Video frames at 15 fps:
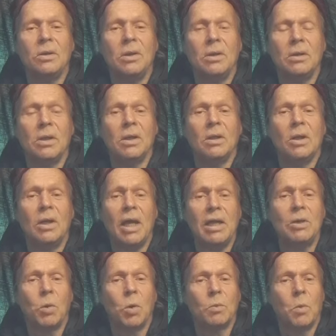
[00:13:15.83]
the
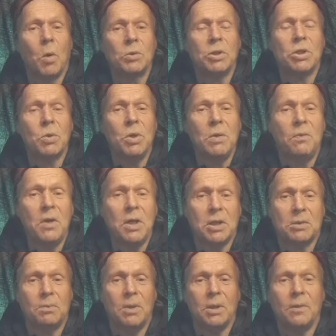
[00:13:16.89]
landlord wanted to evict